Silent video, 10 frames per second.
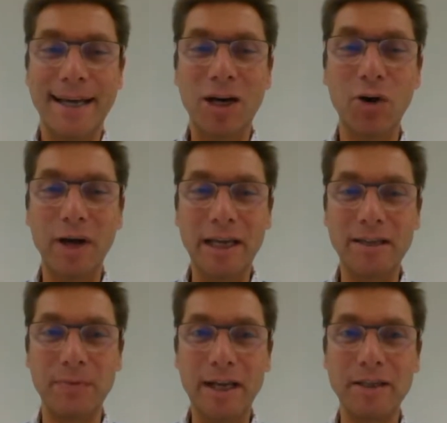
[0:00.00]
Hello
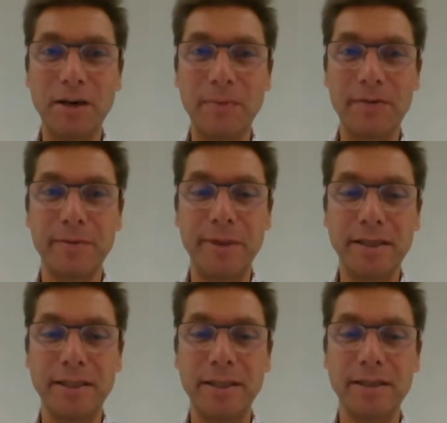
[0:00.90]
and welcome
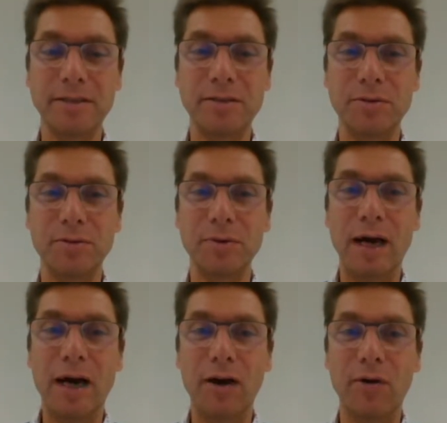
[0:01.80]
everybody to
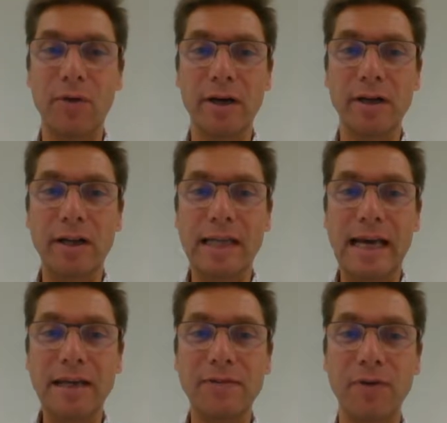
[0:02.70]
our
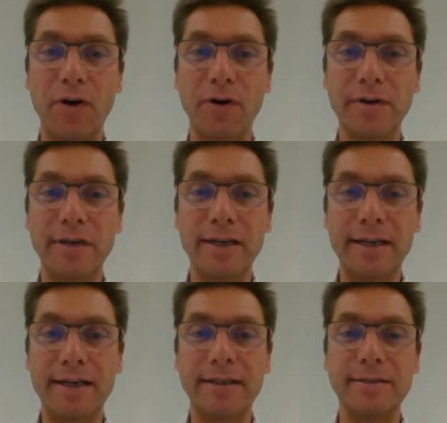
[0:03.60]
live
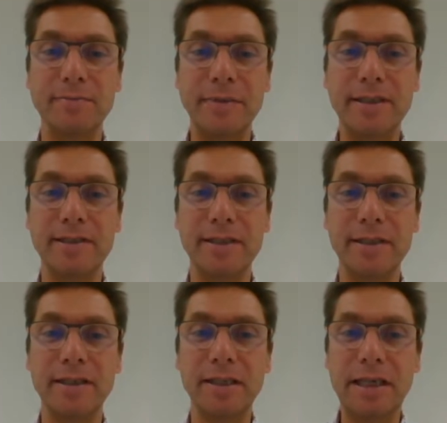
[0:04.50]
online
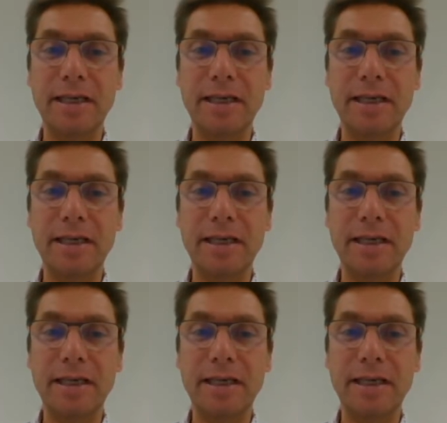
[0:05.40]
meeting